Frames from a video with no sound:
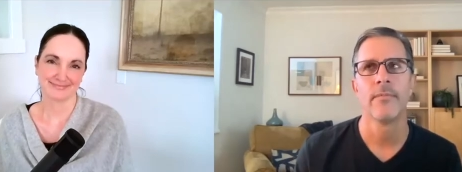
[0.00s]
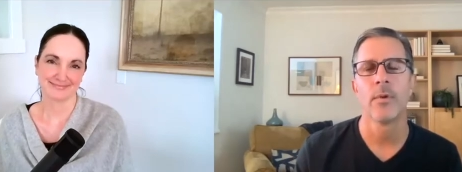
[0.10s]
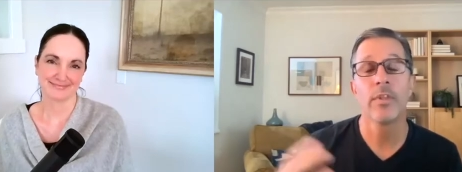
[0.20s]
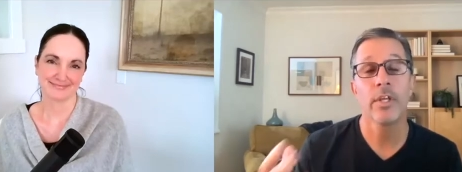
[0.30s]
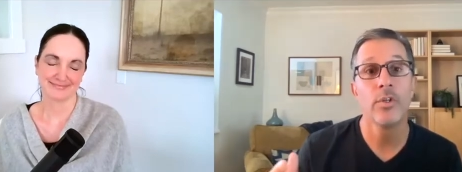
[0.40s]

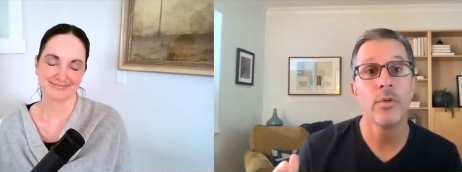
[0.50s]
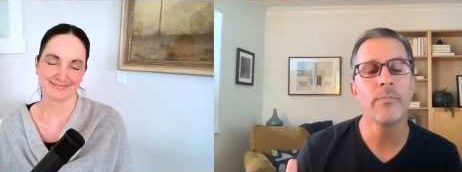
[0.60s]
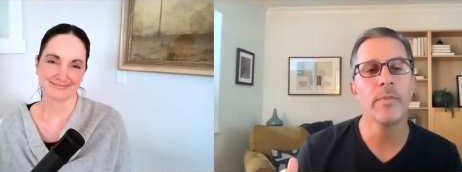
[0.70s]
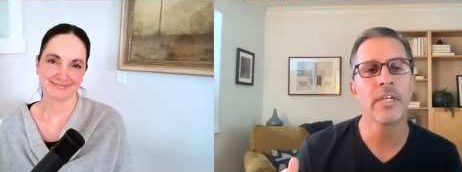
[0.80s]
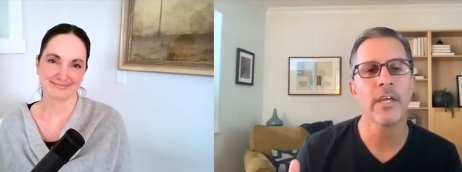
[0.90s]
Speaker 1: well, they do it
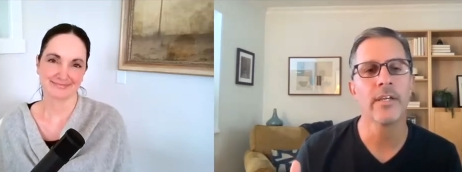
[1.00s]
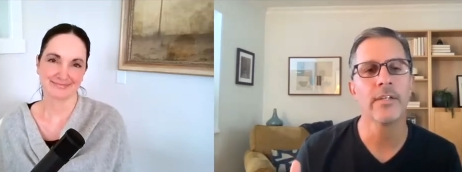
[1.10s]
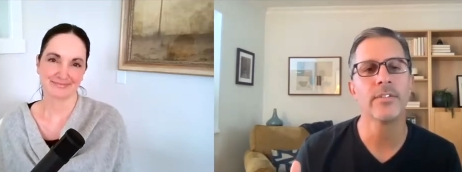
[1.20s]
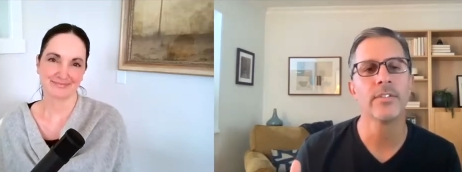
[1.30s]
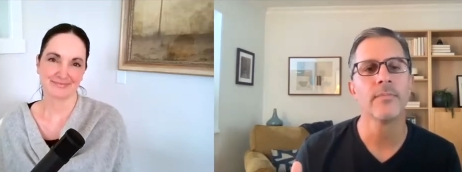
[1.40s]

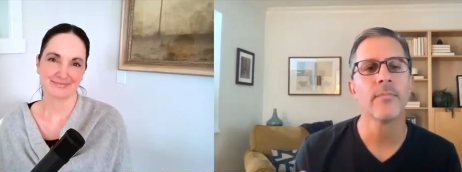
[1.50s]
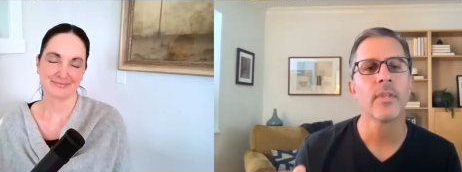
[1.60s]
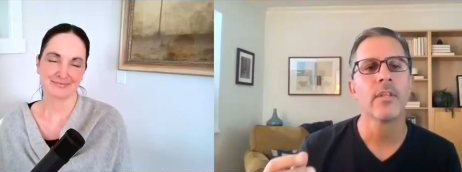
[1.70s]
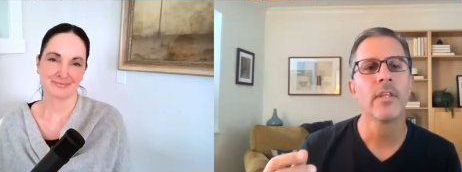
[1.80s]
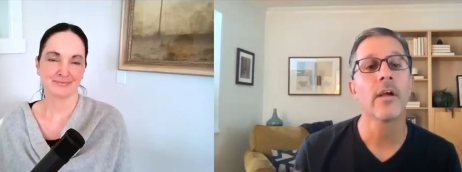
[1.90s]
because
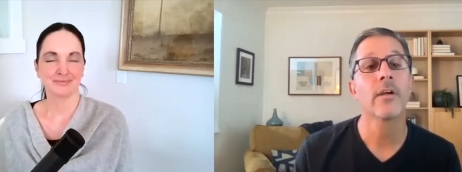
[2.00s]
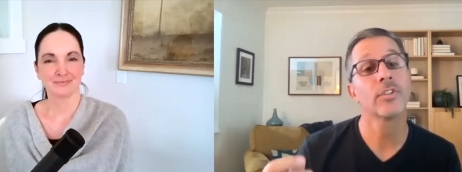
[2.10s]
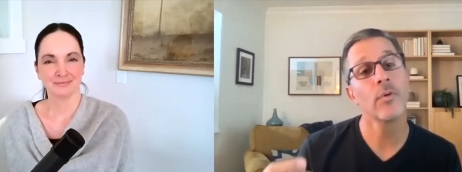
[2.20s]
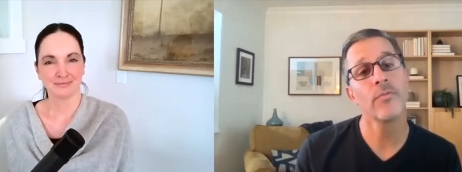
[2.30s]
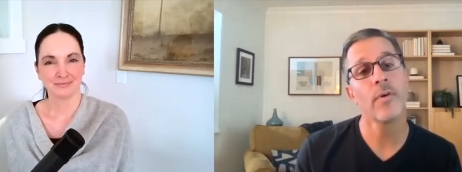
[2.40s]
they are
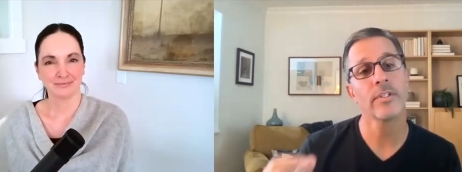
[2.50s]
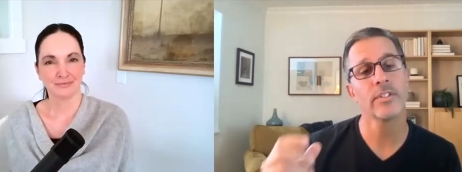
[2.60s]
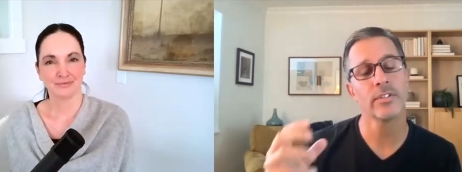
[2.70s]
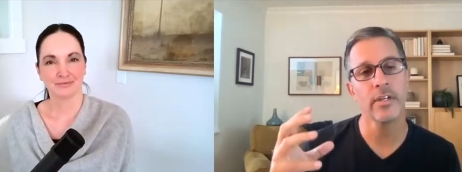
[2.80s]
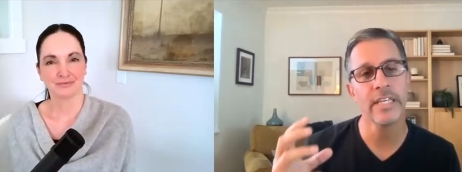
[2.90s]
so
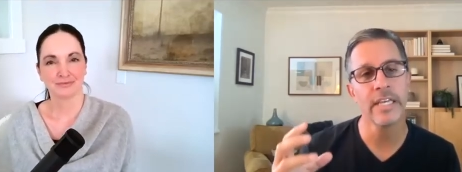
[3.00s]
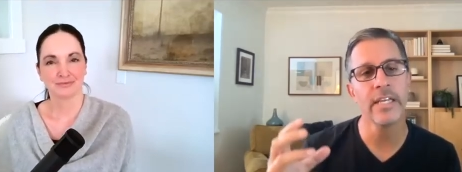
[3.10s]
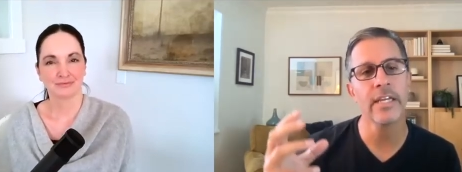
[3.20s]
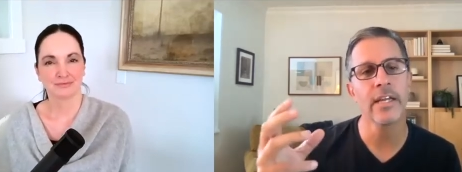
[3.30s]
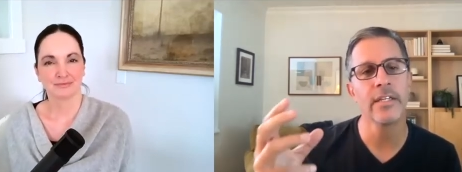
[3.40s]
focused on
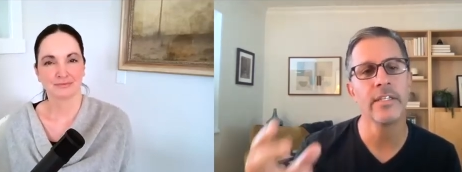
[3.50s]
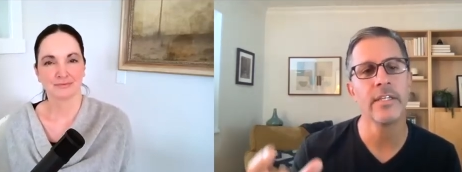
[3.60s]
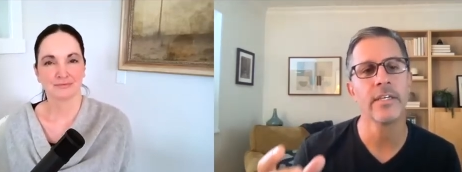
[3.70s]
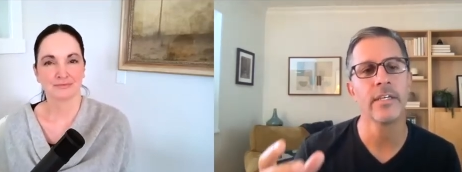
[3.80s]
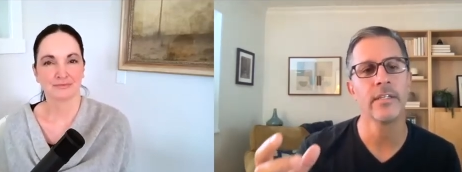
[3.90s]
getting an
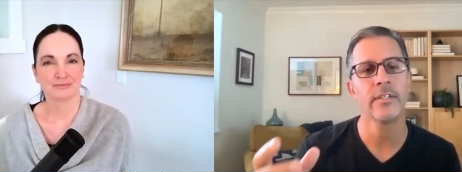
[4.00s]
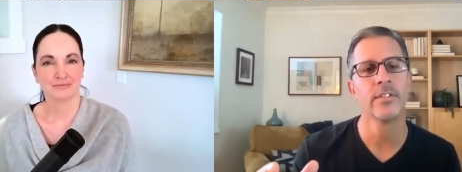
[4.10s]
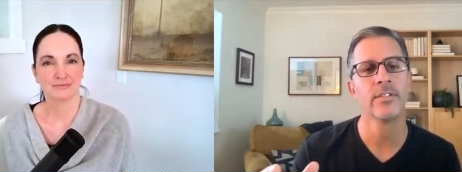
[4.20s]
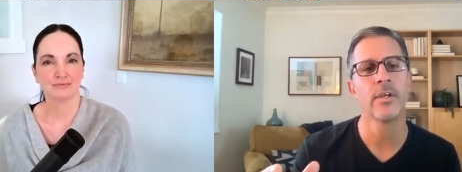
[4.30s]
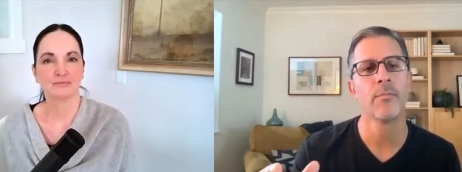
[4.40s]
idea into
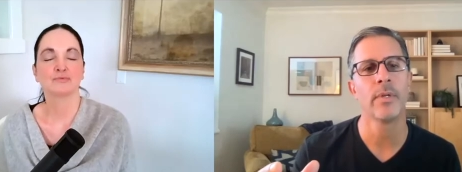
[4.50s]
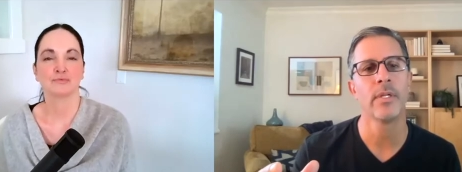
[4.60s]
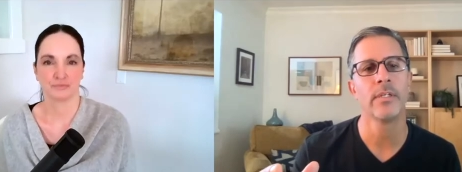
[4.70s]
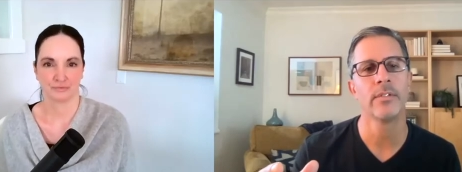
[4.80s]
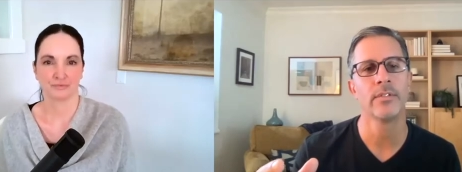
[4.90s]

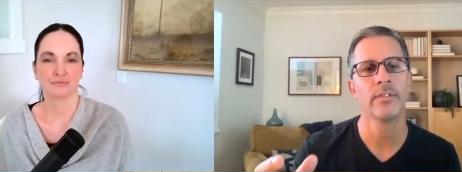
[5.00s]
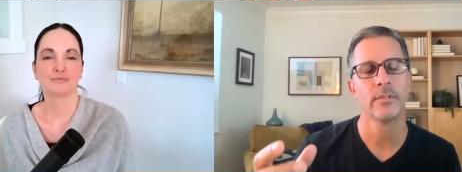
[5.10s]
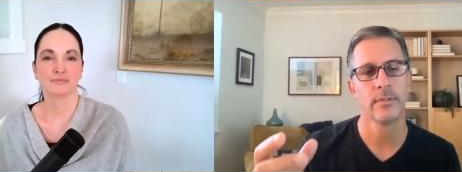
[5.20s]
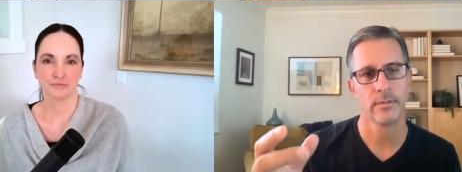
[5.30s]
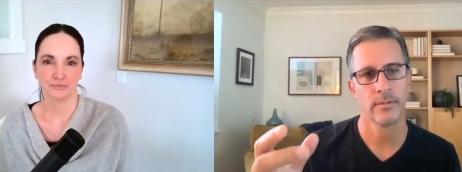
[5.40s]
somebody's,
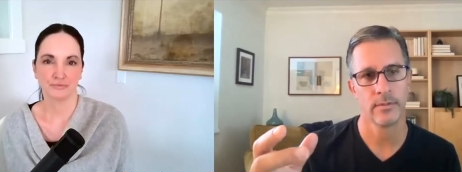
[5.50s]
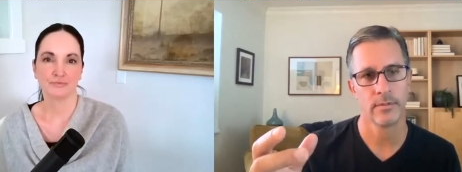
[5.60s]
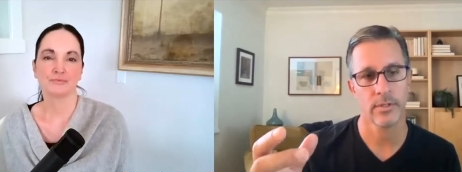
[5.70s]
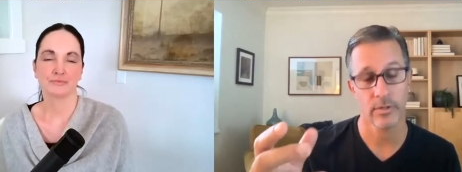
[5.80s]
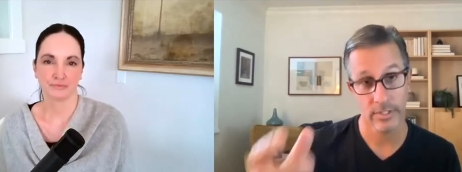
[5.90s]

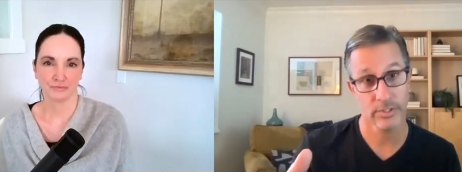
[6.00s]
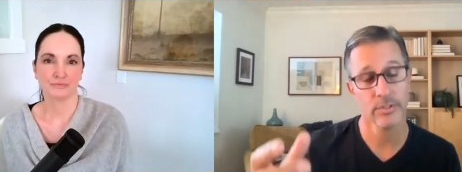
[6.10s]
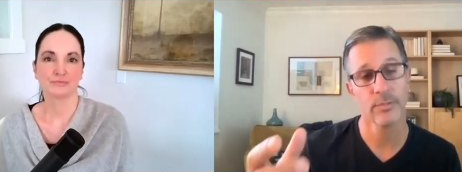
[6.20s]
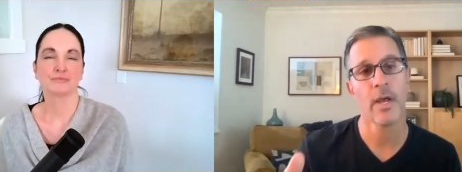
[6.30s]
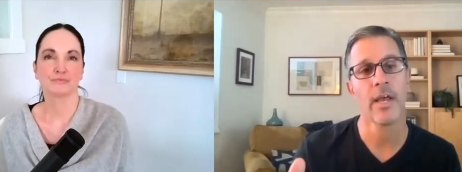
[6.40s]
their
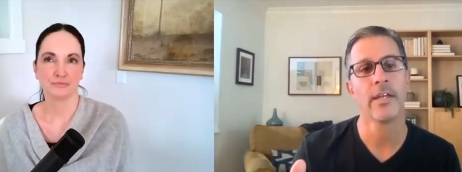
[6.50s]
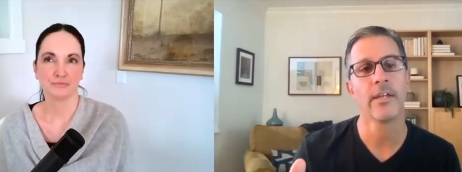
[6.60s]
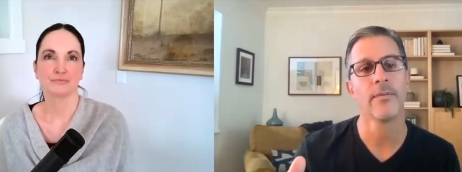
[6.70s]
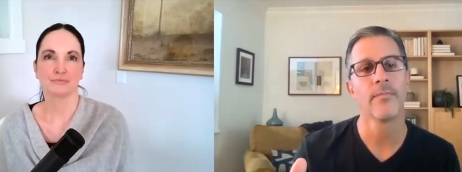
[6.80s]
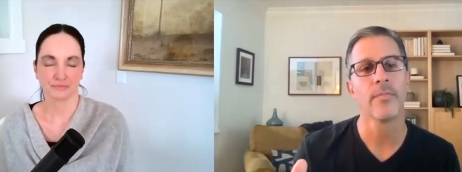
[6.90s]
listener's mind.
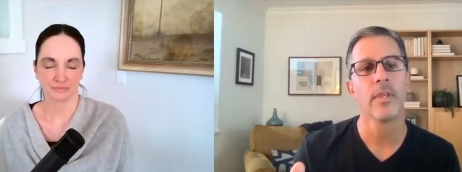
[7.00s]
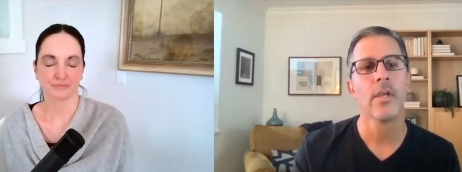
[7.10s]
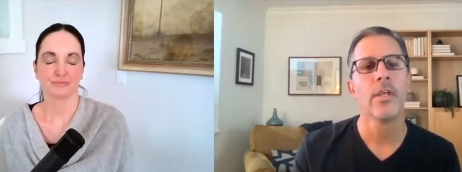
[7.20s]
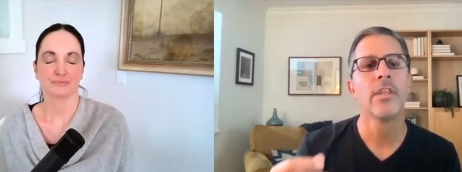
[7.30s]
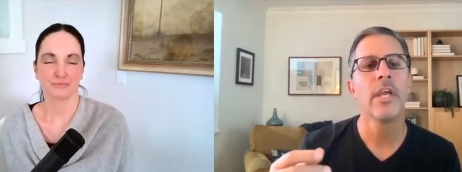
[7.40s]

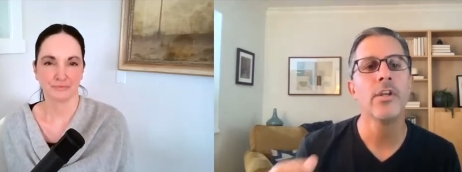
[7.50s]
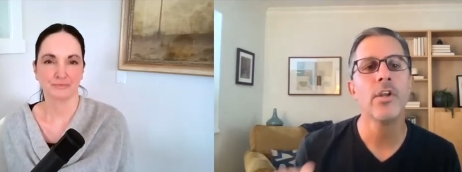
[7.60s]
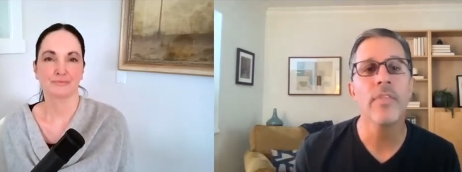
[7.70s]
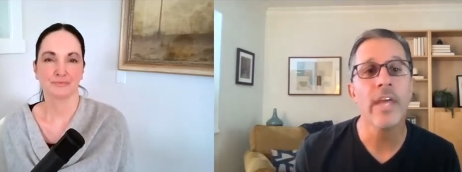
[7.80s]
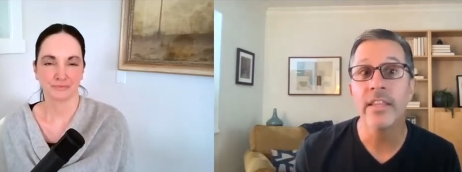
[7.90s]
Mm-hmm. They
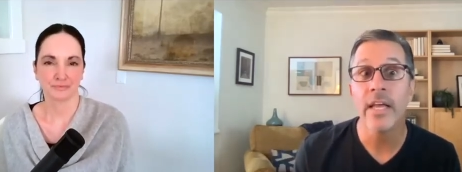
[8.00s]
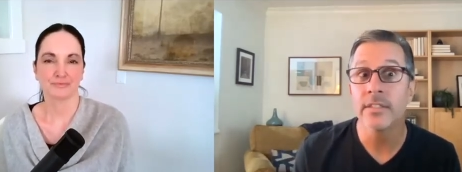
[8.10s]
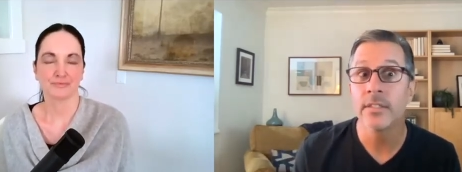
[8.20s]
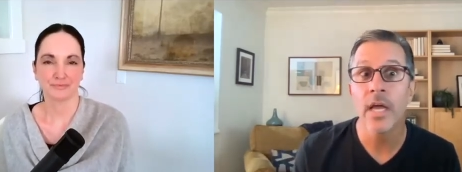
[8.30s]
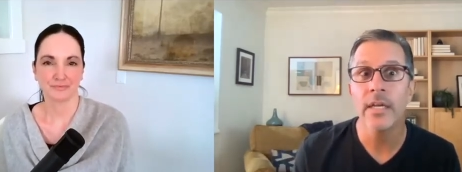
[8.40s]
know that
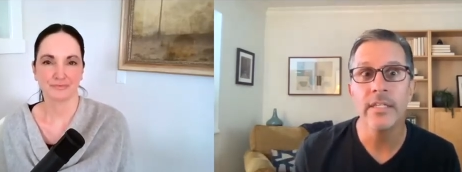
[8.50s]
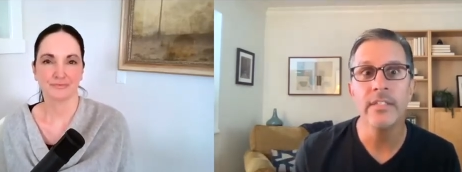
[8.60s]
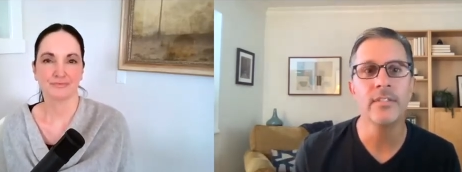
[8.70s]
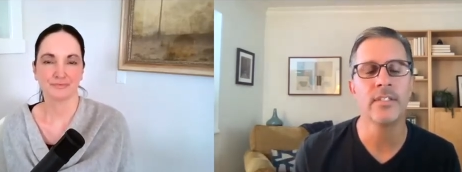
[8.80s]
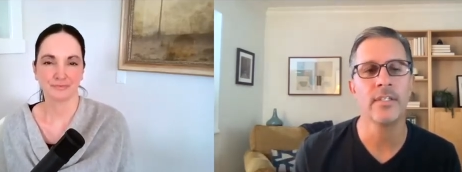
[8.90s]
that's not
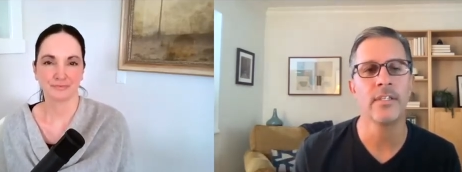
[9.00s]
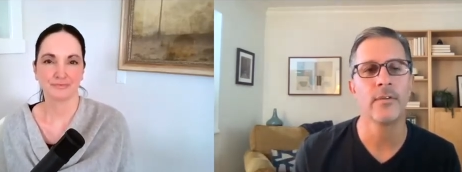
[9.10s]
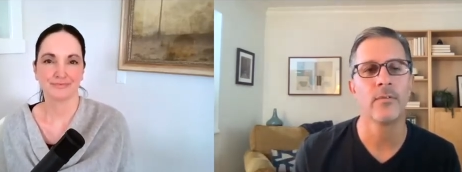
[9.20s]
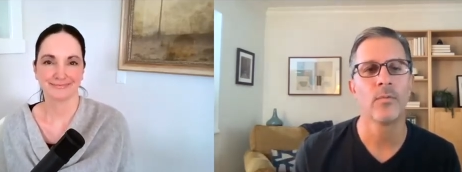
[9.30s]
easy.